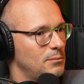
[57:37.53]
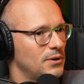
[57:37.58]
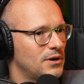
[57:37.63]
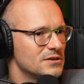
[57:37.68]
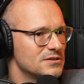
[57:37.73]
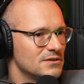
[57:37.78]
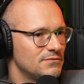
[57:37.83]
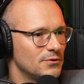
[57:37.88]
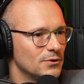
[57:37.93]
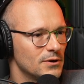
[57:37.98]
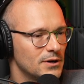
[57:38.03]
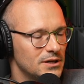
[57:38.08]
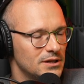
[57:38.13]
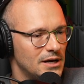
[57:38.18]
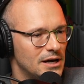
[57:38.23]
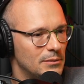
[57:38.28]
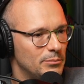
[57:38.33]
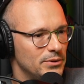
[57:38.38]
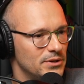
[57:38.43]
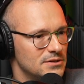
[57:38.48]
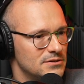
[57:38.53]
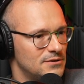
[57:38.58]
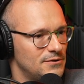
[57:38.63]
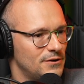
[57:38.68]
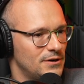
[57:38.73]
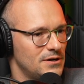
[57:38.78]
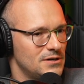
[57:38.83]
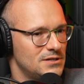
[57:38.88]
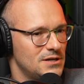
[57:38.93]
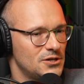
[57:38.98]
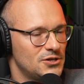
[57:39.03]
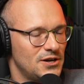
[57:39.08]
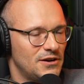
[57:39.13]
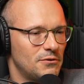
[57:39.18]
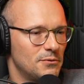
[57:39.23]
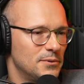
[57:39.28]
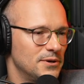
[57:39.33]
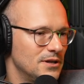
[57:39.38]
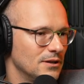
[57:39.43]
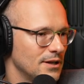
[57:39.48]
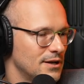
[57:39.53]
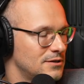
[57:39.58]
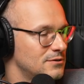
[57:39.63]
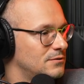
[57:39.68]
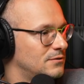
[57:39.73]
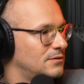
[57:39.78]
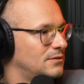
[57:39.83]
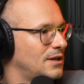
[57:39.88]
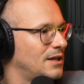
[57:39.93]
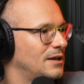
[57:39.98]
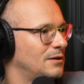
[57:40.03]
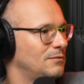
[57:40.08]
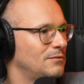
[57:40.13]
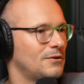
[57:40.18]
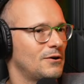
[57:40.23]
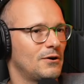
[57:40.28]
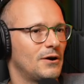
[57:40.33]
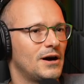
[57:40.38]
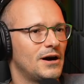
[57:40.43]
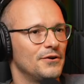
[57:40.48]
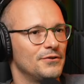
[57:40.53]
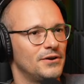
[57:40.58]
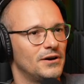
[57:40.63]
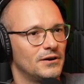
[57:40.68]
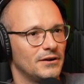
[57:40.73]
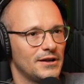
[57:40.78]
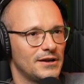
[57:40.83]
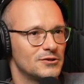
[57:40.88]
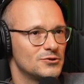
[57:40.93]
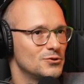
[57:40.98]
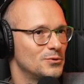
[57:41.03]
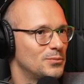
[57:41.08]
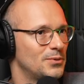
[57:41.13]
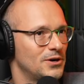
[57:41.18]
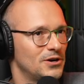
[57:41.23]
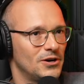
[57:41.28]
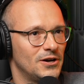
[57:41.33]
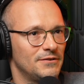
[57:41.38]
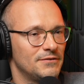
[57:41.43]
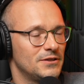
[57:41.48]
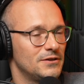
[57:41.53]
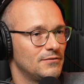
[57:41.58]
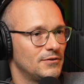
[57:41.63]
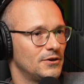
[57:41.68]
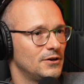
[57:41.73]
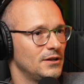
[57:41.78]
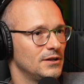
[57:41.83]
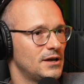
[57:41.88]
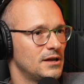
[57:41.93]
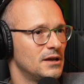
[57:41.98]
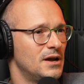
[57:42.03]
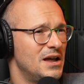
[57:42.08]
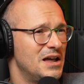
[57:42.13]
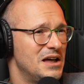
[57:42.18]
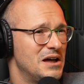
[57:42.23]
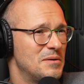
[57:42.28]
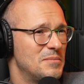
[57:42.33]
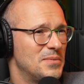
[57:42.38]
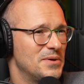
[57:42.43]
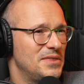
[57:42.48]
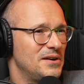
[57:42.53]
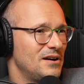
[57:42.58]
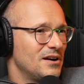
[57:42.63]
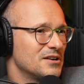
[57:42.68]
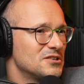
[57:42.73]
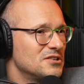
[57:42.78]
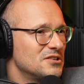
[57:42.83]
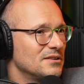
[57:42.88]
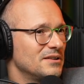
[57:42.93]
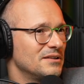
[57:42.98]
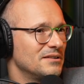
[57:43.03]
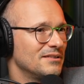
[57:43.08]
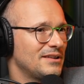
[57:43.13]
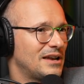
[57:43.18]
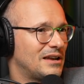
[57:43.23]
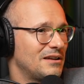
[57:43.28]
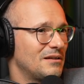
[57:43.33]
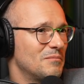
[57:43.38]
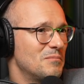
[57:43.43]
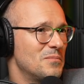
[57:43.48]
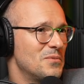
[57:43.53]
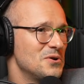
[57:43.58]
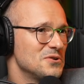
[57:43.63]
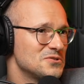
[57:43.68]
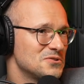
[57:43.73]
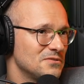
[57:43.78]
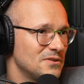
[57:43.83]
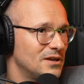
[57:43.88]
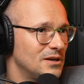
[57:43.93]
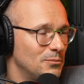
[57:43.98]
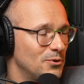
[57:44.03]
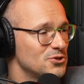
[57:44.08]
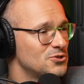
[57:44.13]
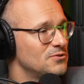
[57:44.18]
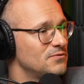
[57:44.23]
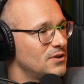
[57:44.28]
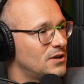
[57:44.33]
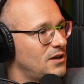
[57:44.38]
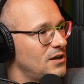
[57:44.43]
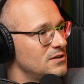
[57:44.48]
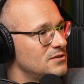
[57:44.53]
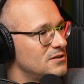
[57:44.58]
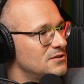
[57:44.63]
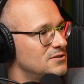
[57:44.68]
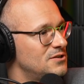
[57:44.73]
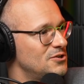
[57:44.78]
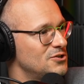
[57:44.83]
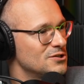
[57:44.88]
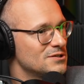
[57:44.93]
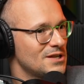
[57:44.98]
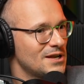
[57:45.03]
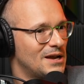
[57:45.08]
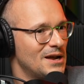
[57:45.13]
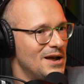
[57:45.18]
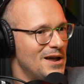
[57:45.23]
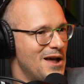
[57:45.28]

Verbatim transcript: Because if you look at Apple as an organization, everybody likes telling you know how they are like super innovative and all that, but they're actually like most in most of the cases they're just like